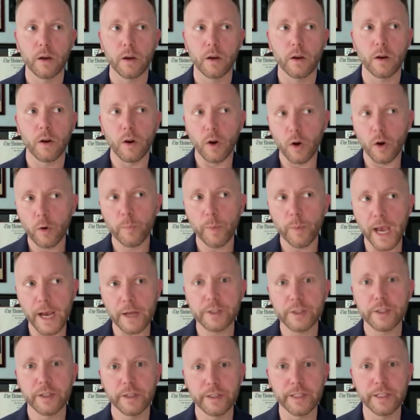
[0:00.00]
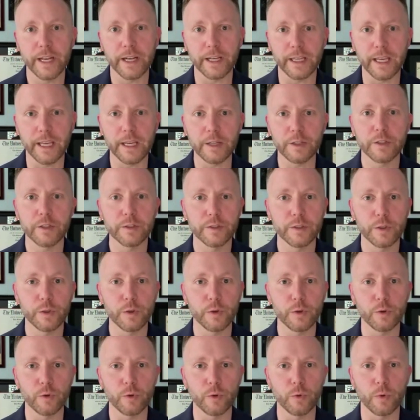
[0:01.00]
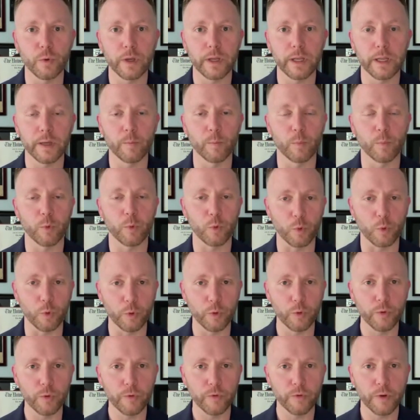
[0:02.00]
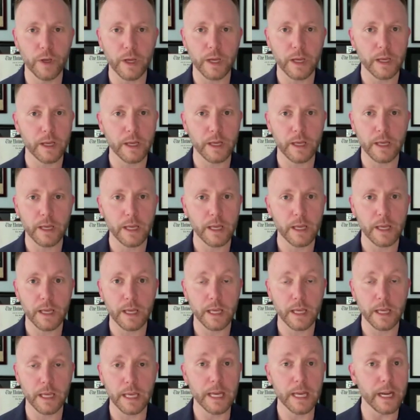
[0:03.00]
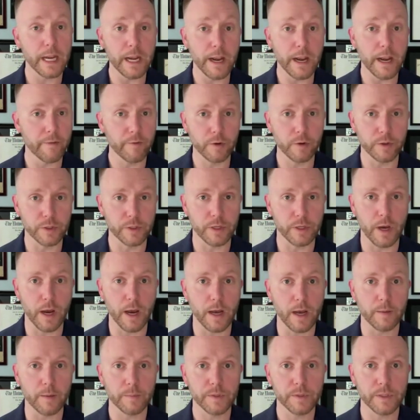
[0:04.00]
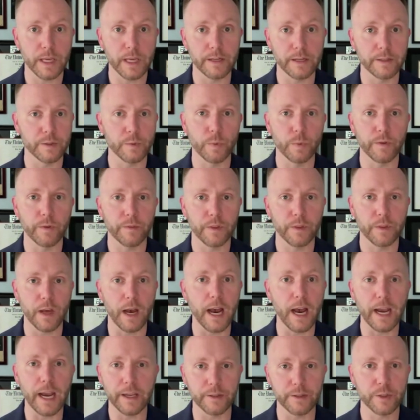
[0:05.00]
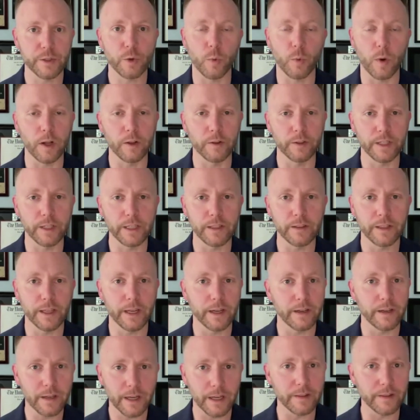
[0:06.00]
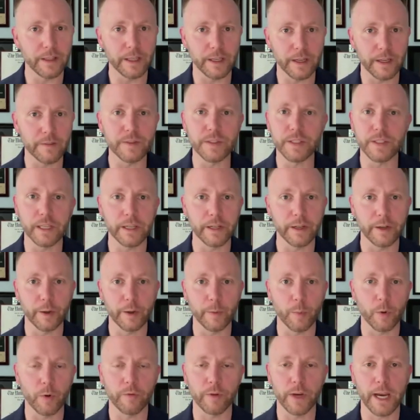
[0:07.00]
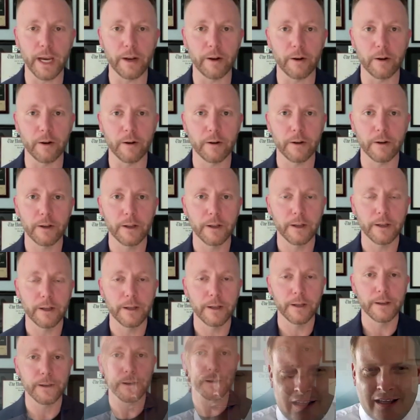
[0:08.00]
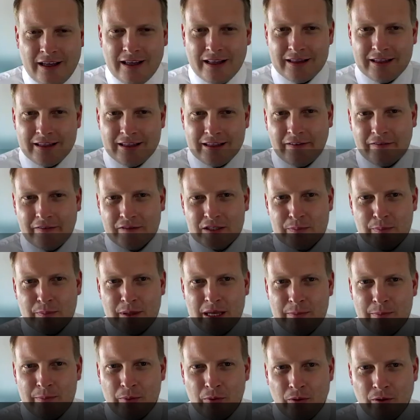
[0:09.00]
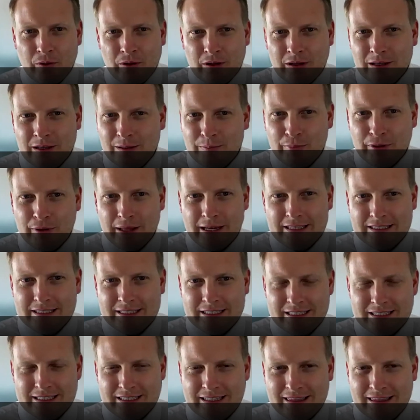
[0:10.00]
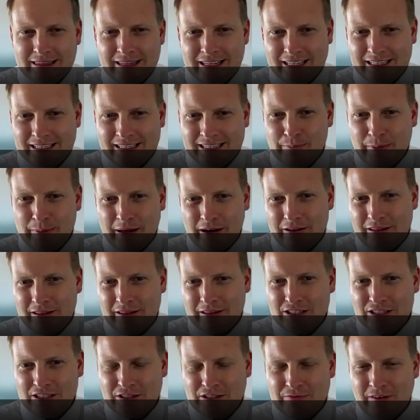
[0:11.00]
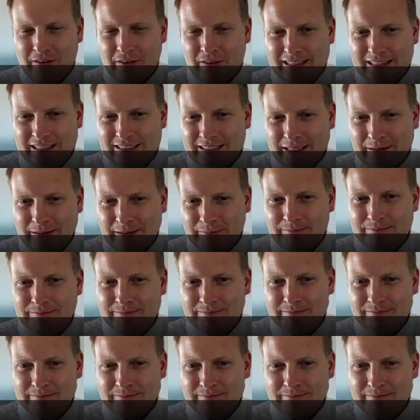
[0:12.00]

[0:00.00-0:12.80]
Her passion and dedication to improve, it never stops, and it's with the highest quality that I think I've seen in a provider. Shannon leaves people, places, and things better than she finds them.